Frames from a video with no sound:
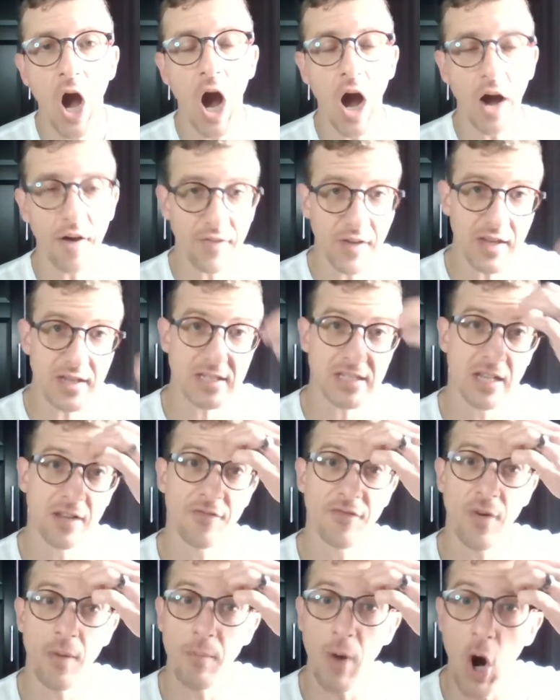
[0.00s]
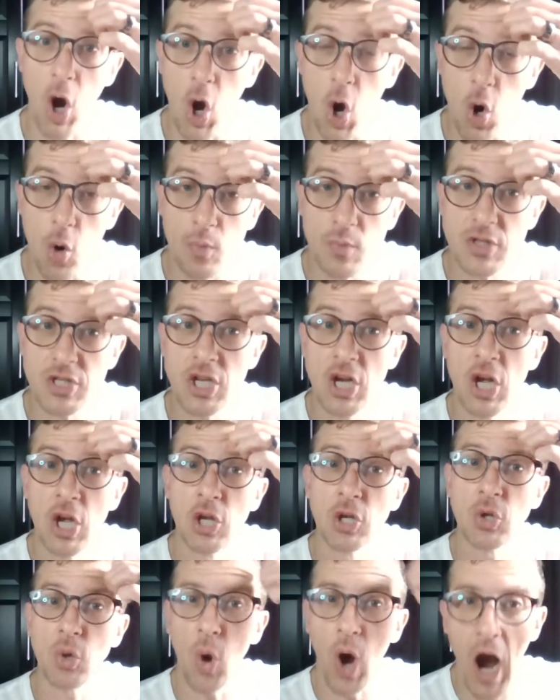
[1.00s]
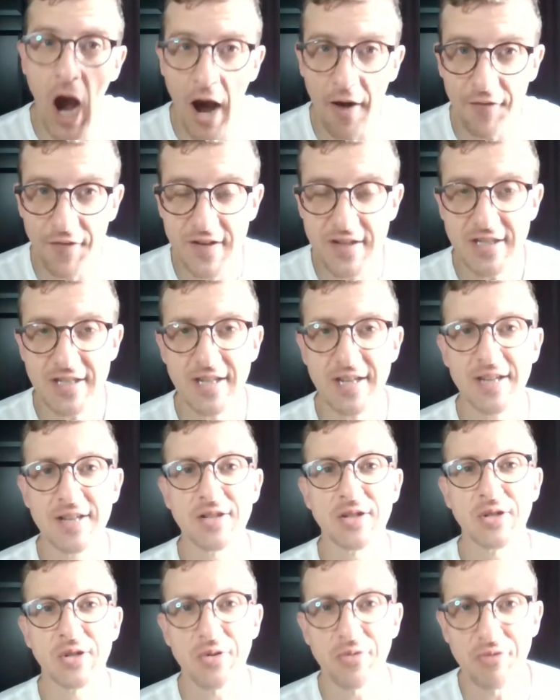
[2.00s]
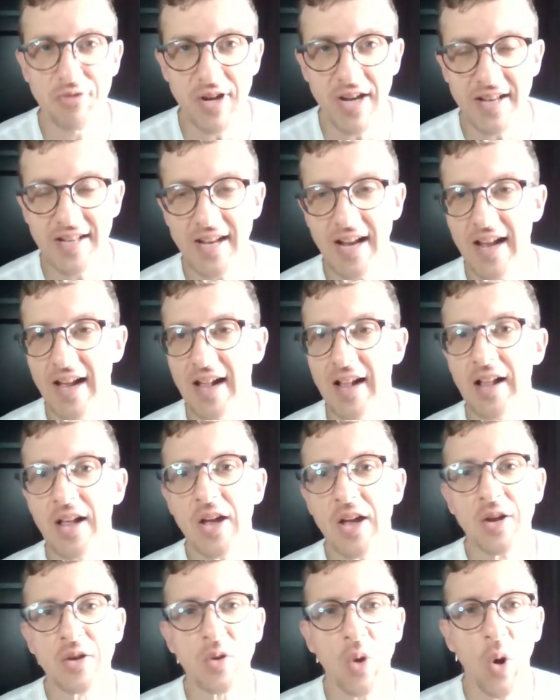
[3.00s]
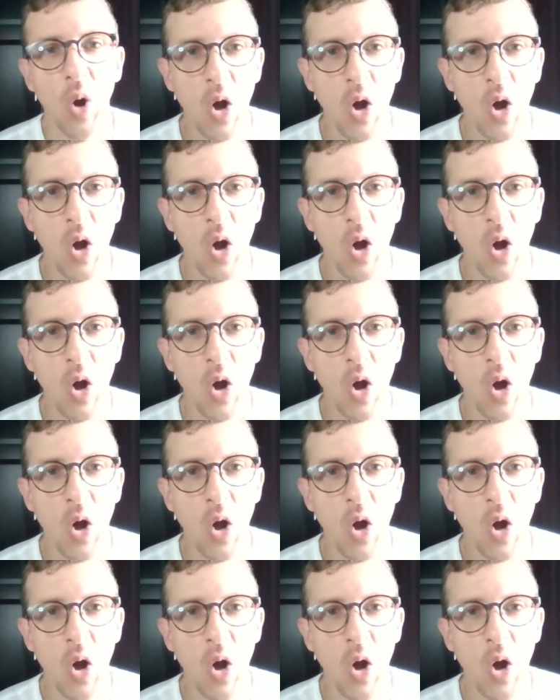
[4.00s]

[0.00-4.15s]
obviously from homes to offices, to retail, to